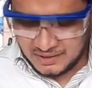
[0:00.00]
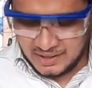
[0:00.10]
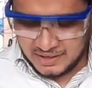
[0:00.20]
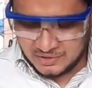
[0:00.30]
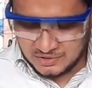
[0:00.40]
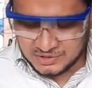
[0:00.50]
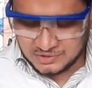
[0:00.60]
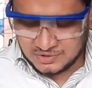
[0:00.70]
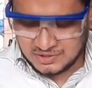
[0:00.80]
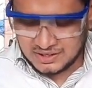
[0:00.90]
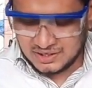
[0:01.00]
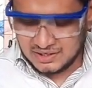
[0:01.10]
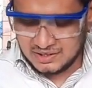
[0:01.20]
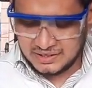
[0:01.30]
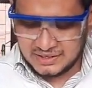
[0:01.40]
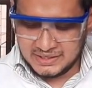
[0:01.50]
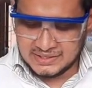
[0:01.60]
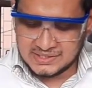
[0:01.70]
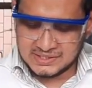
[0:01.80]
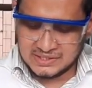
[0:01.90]
And also it
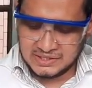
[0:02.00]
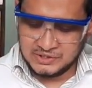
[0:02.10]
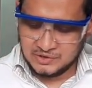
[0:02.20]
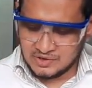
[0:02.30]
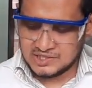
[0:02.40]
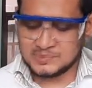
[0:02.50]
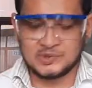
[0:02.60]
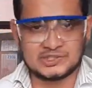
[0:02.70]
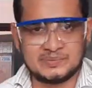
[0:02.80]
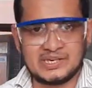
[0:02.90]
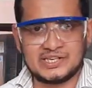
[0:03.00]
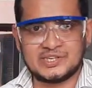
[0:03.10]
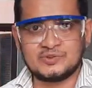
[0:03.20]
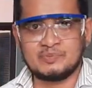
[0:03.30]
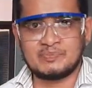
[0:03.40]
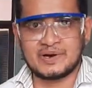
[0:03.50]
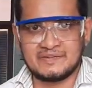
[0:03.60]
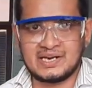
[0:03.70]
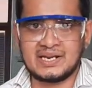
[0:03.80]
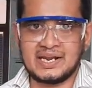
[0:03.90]
is your responsibility to
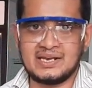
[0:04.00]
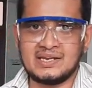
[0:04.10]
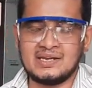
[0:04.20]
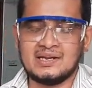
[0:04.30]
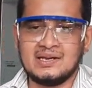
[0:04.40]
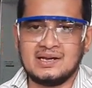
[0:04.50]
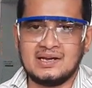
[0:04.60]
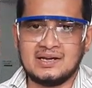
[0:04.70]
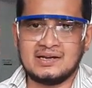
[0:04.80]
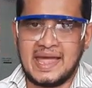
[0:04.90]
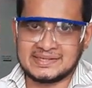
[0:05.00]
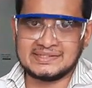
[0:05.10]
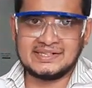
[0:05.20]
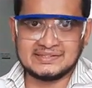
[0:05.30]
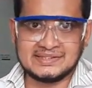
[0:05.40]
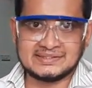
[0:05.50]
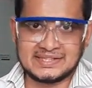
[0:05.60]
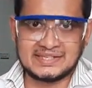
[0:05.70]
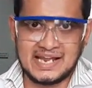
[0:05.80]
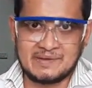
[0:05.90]
prevent any accidents
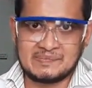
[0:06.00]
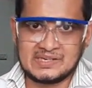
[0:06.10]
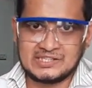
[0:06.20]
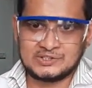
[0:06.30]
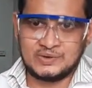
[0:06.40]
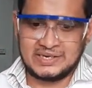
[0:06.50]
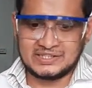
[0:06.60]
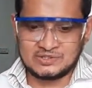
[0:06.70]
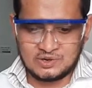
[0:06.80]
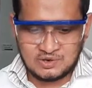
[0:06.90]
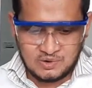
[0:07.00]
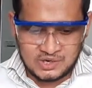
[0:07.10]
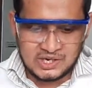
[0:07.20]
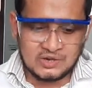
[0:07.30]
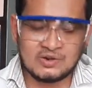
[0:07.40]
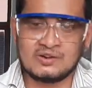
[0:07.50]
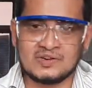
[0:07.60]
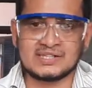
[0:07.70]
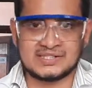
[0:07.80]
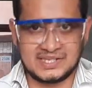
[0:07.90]
inside the lab. So it is not only your
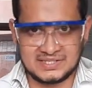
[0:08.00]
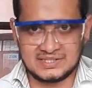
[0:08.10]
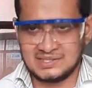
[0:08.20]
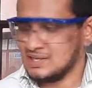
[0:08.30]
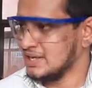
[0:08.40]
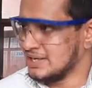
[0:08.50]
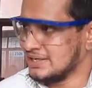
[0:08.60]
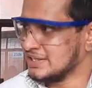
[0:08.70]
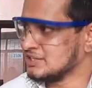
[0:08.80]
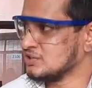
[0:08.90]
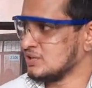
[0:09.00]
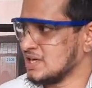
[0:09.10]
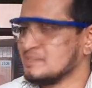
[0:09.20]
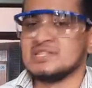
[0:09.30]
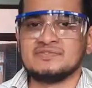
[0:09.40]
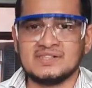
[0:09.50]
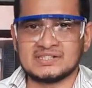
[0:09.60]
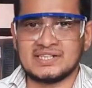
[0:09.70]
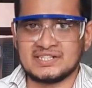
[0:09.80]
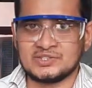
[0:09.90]
workstation, it is your neighbor's
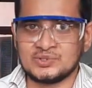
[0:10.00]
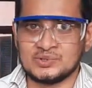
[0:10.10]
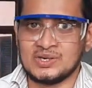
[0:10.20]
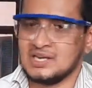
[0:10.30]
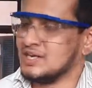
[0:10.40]
workstation too.